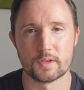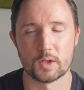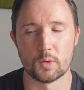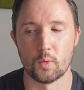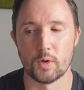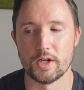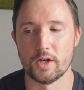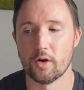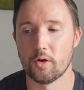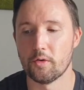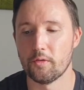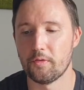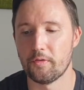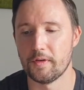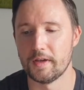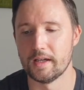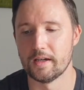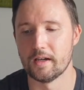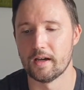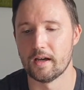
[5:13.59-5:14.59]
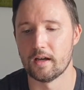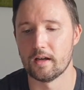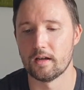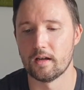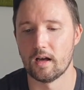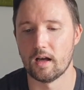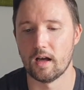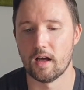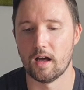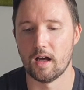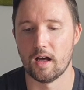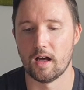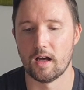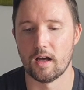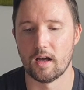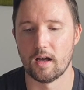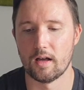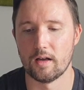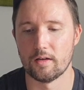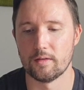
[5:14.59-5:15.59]
We all fear,
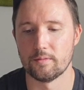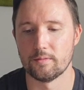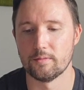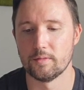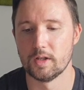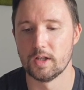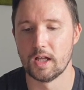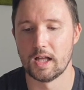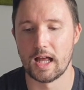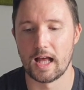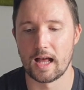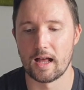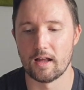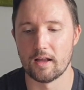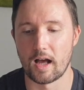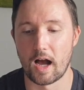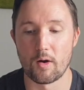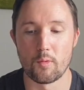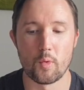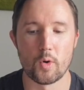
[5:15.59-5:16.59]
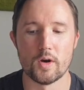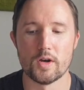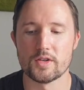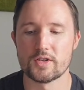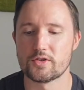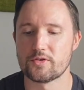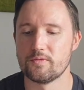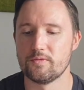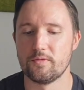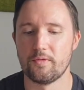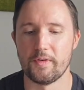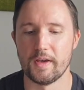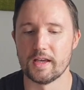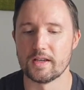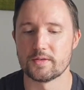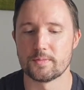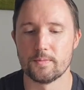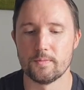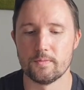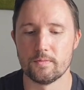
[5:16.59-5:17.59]
our worst
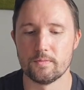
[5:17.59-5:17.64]
fears